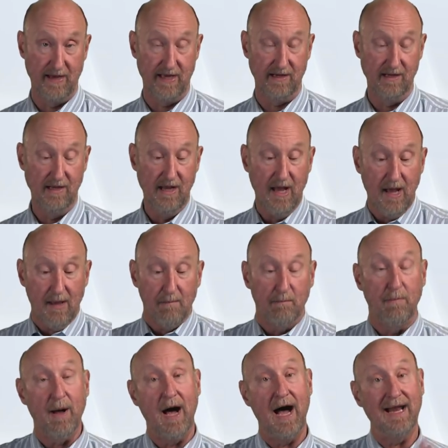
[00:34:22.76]
it,
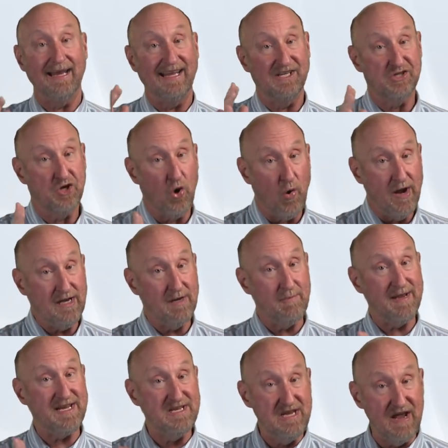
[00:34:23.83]
but it's going to
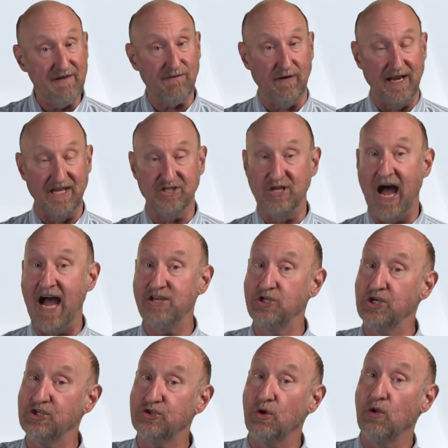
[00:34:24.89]
be different. It's not
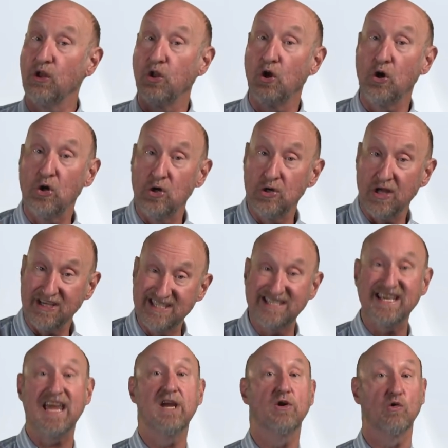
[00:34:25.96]
just learn a
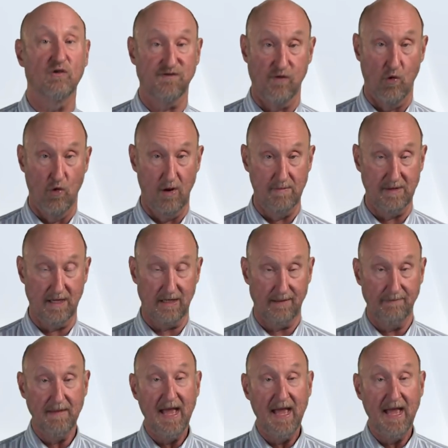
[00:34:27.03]
single formula.